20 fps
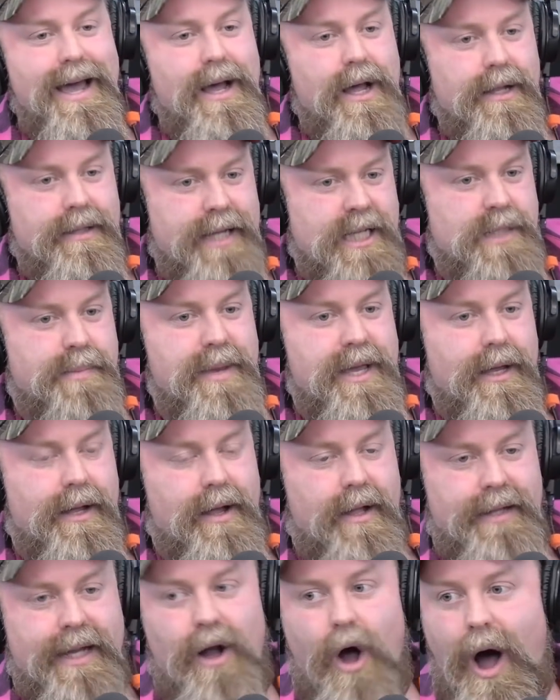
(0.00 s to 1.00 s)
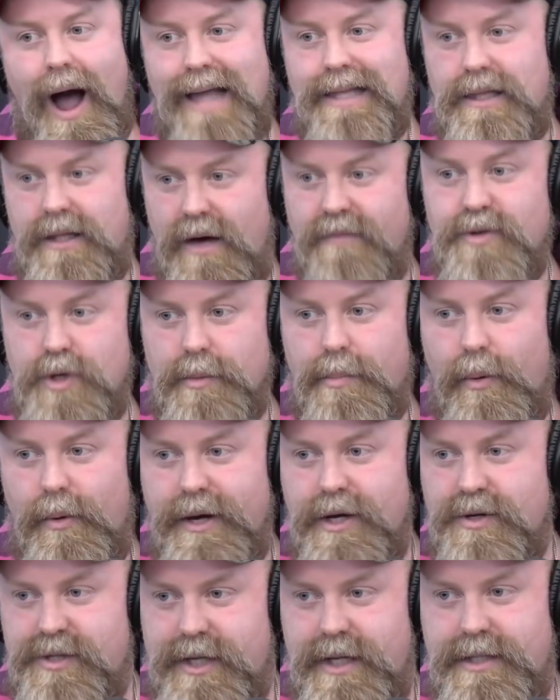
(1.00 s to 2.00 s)
let's be like, I loved your
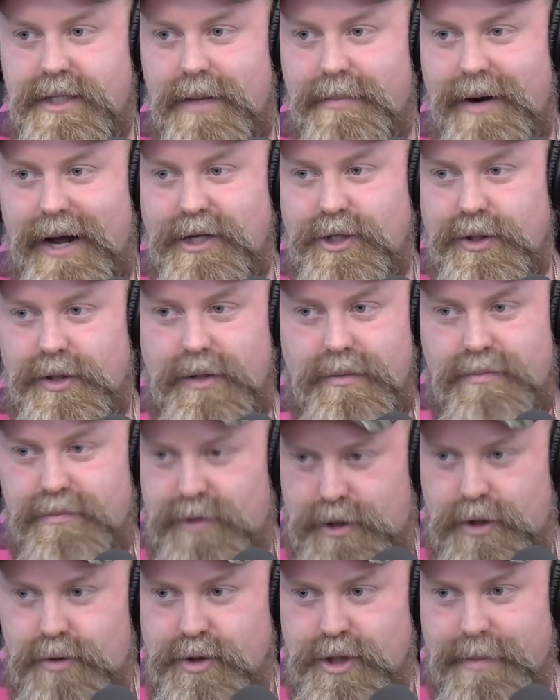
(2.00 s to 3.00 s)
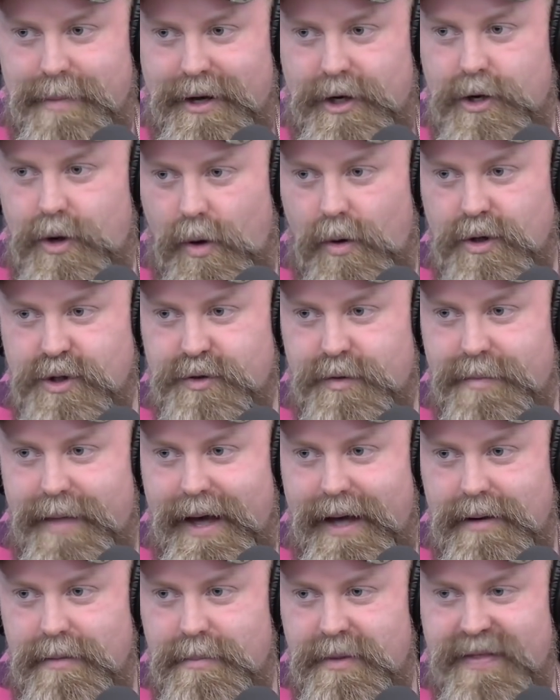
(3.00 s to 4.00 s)
point you said, Tim, and I took a huge amount of knowledge from
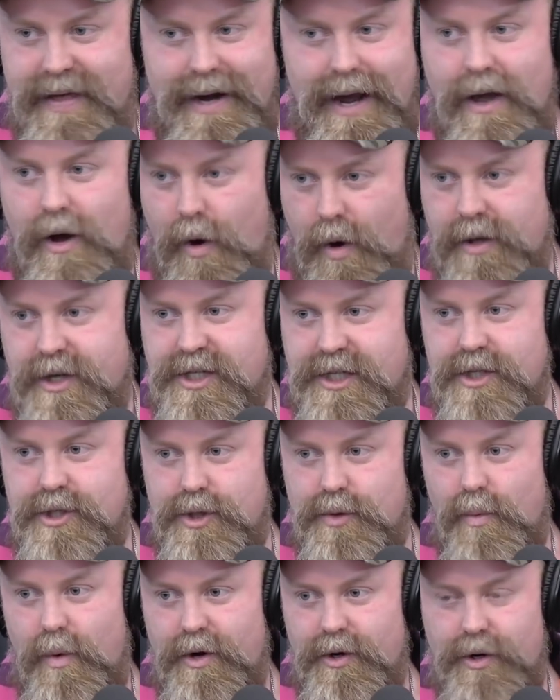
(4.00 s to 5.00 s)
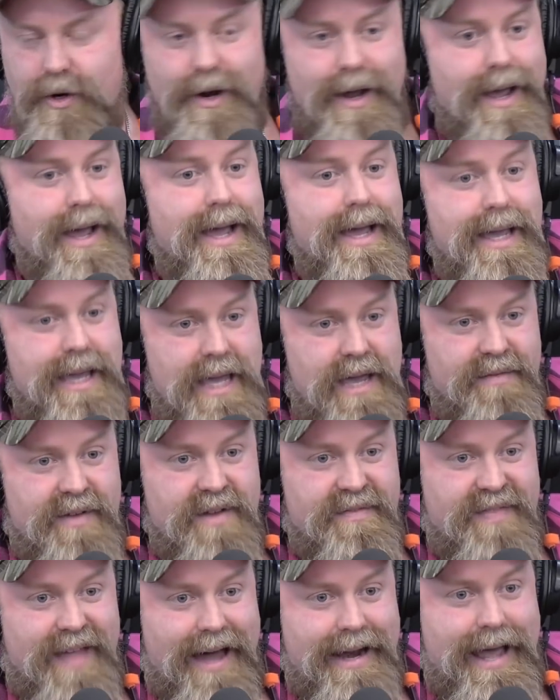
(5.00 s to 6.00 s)
that. But then I honestly do wonder,
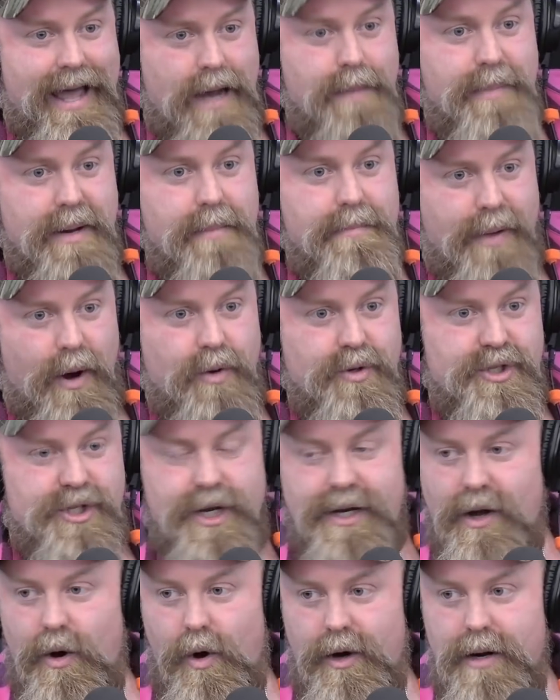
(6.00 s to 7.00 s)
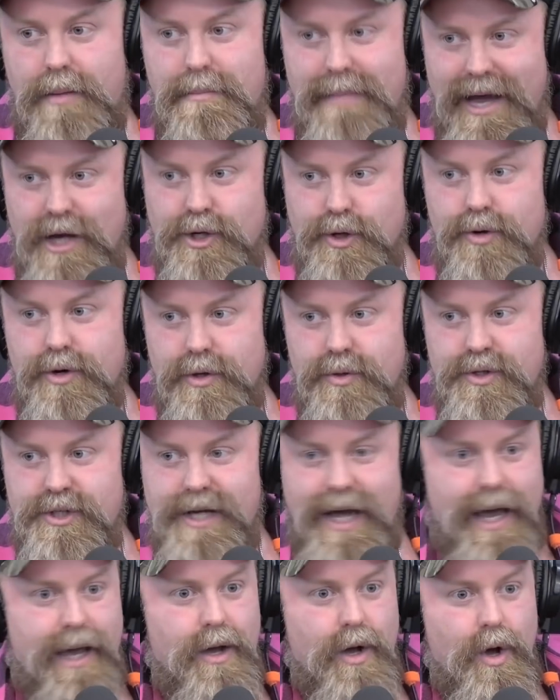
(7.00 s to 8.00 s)
even if that had been posted on a major news
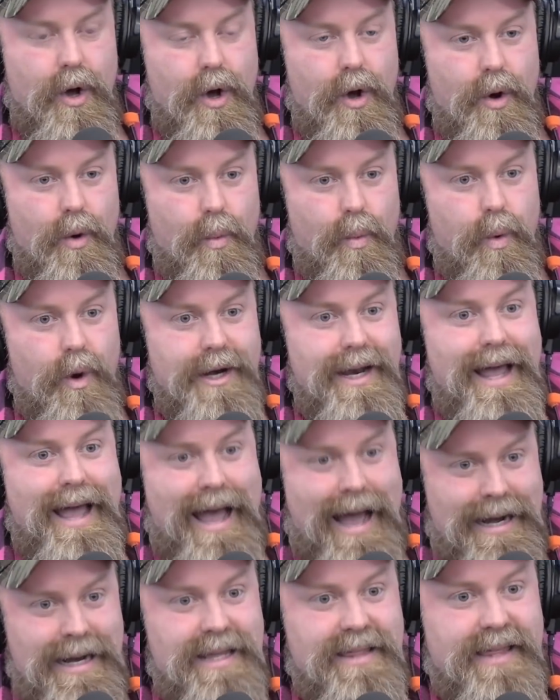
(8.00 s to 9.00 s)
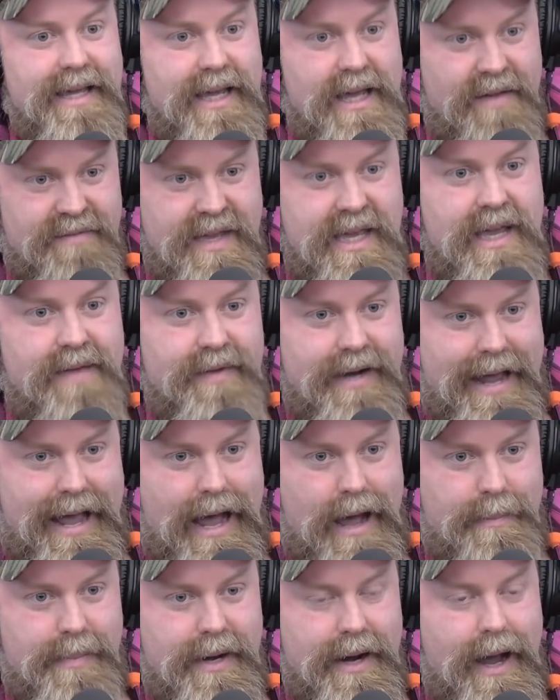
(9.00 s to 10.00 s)
day, would anything have even
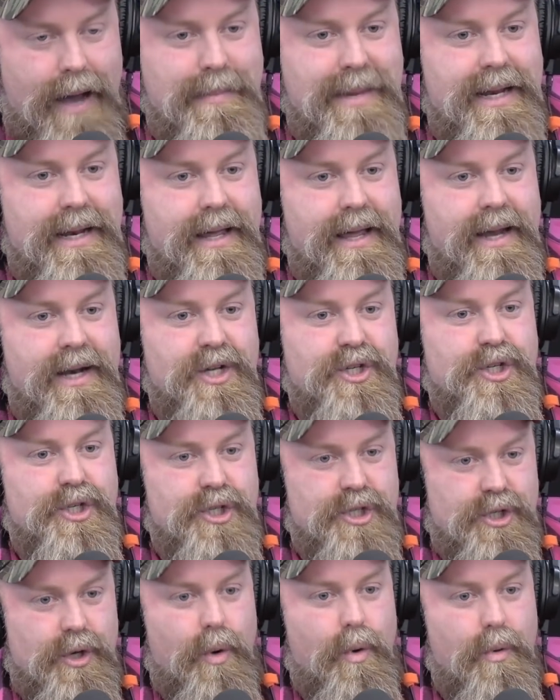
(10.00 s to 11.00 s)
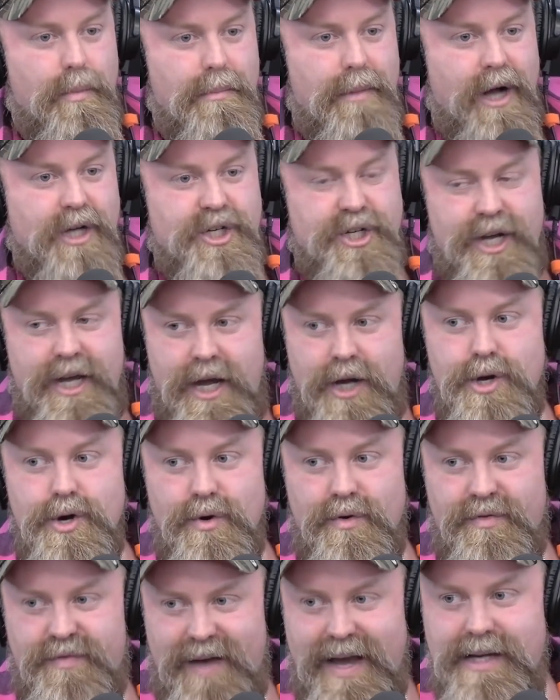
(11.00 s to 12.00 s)
happened? I mean, it is so much in
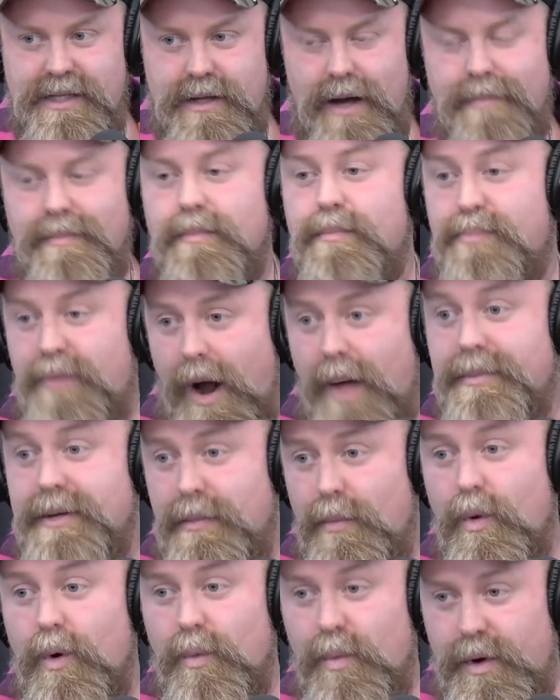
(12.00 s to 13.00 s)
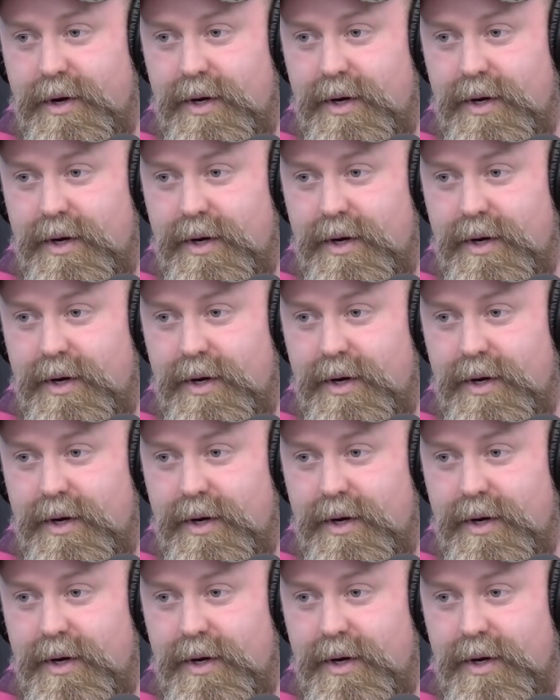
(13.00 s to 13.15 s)
your face. I'm probably more would